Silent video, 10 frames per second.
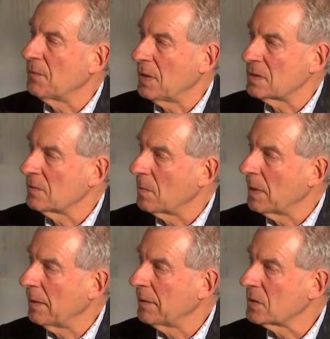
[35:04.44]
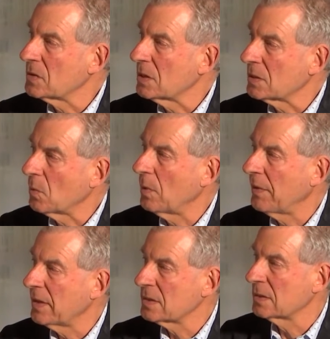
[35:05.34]
defensive about those things. But
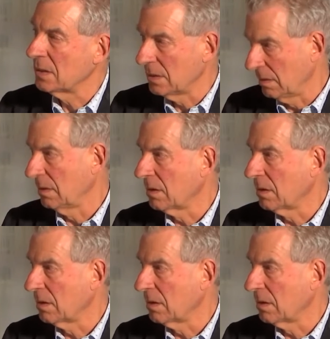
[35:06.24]
when they see